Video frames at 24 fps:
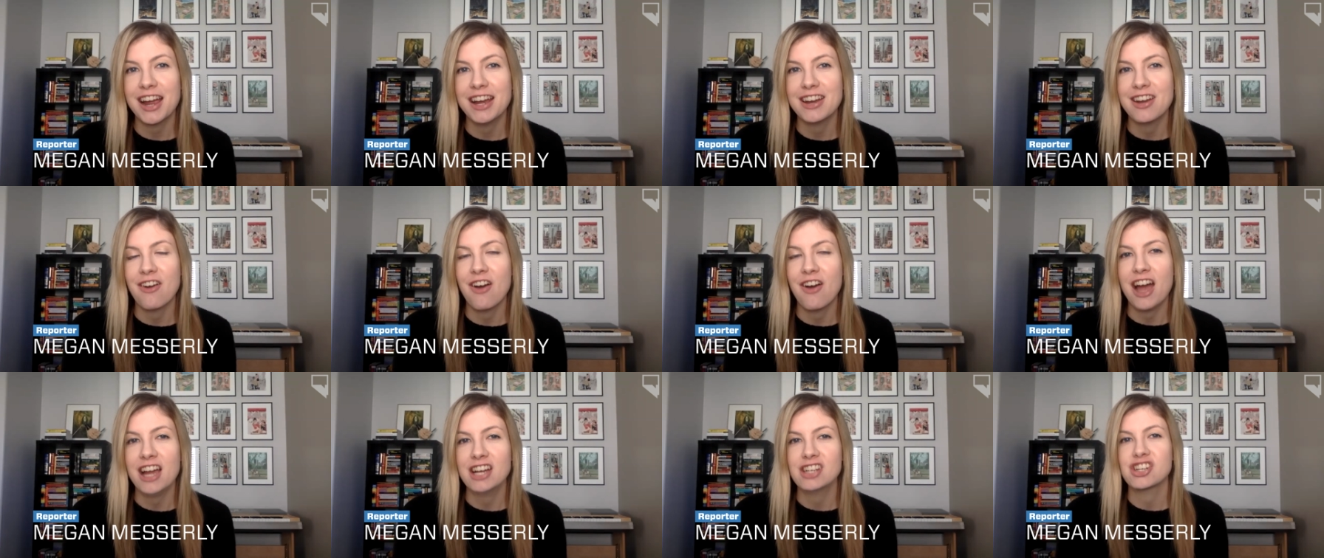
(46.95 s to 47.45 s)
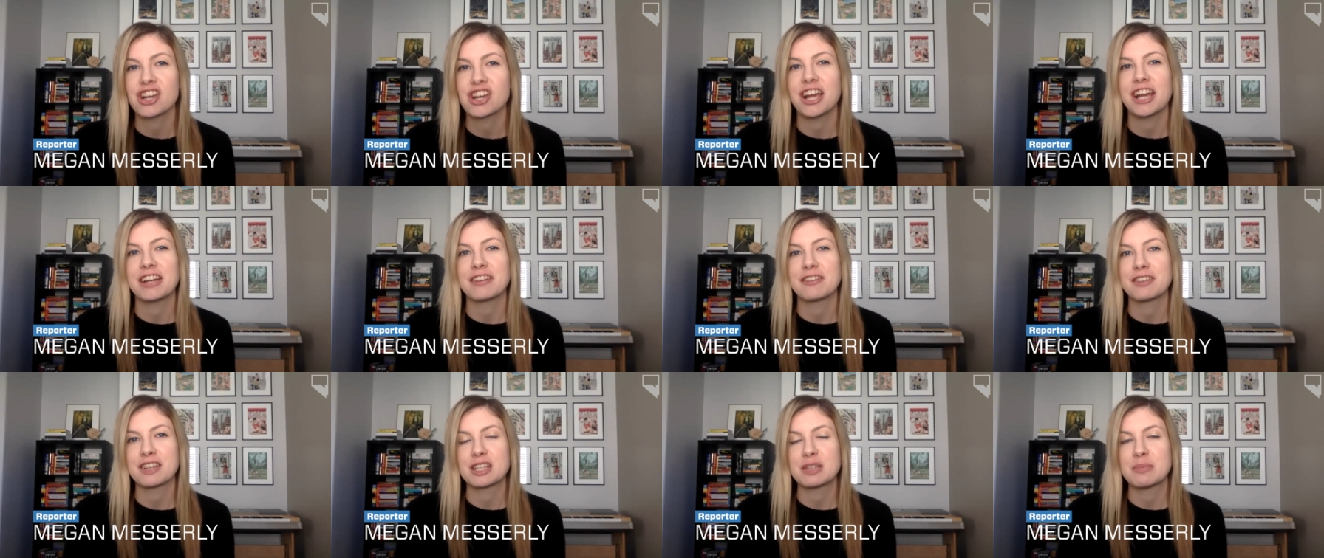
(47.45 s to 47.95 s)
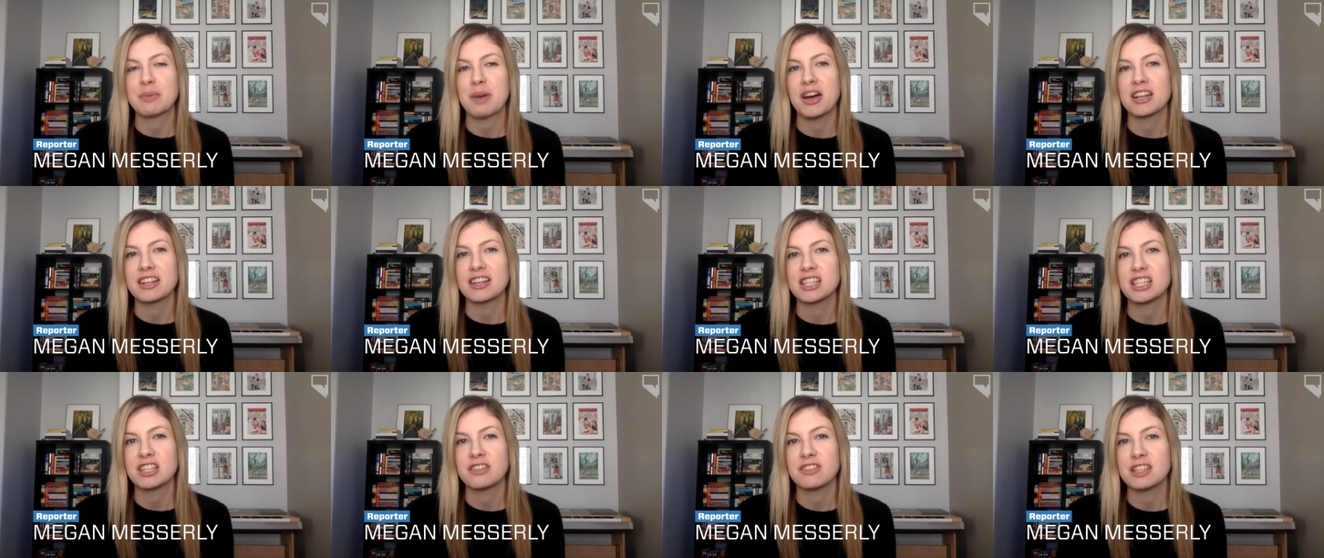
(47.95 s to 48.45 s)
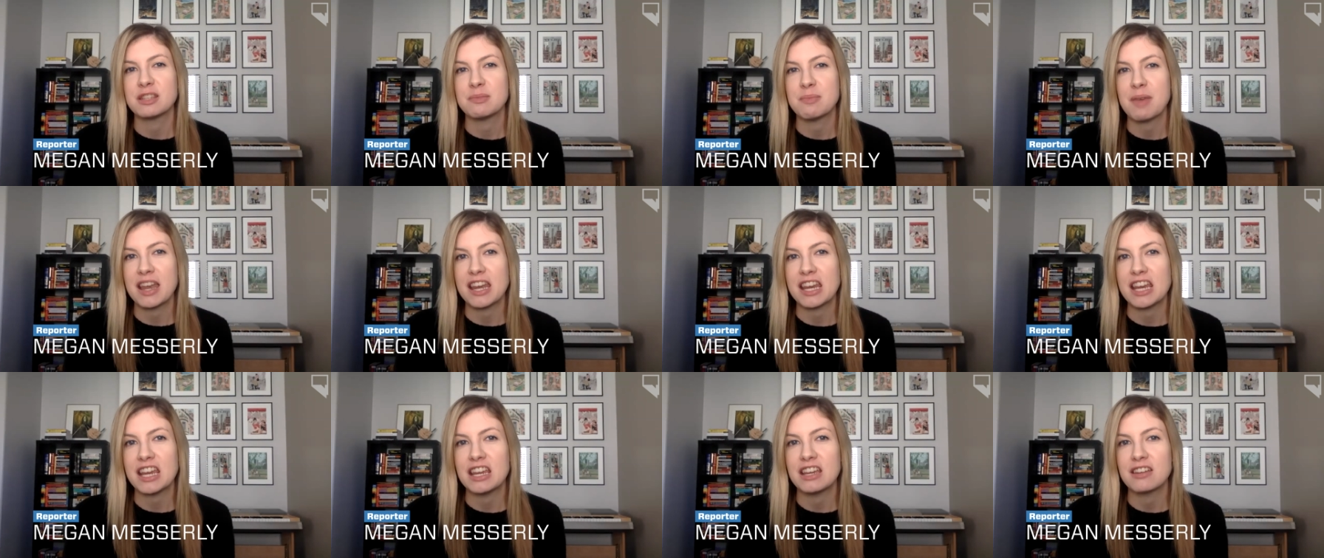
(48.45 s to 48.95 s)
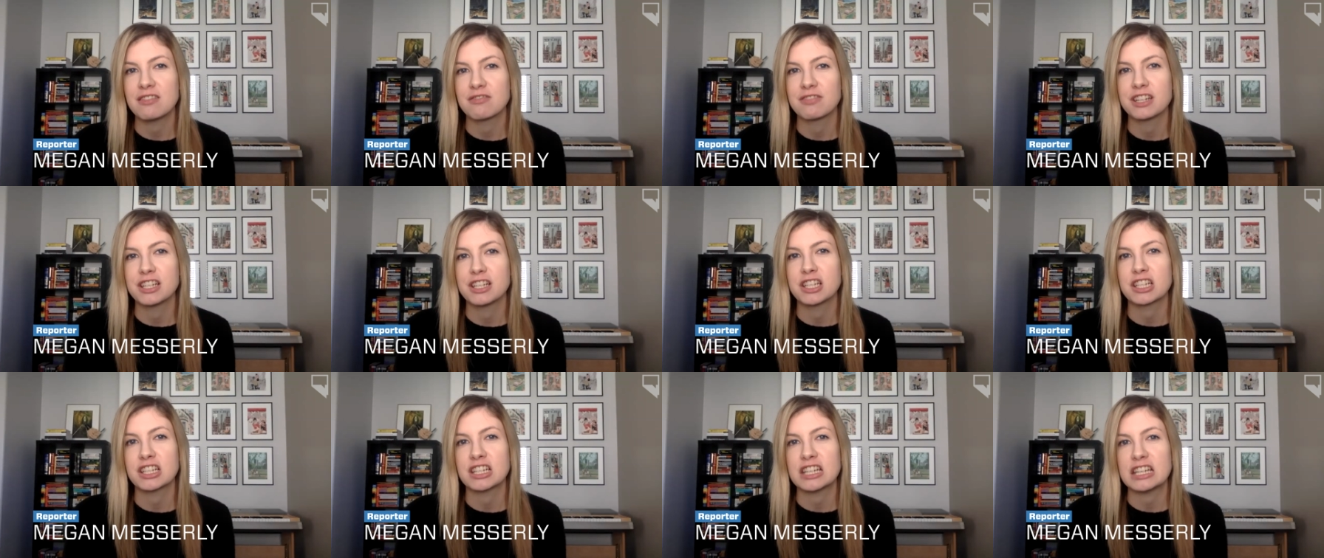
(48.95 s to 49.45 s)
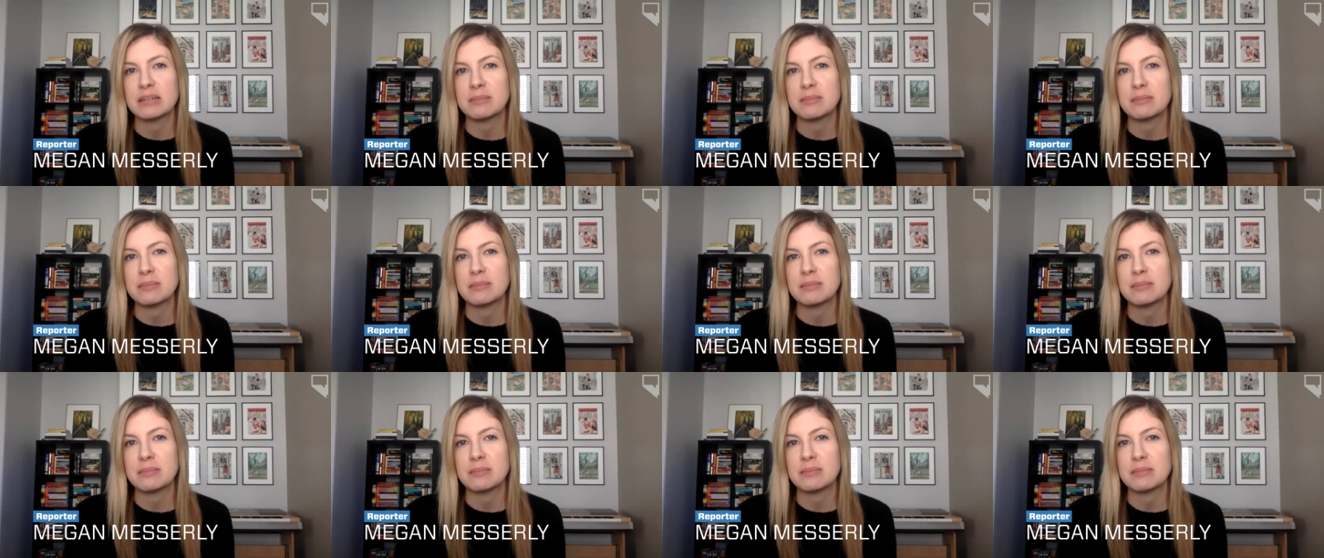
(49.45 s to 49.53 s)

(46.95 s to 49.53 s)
I know I try to respond to as many reader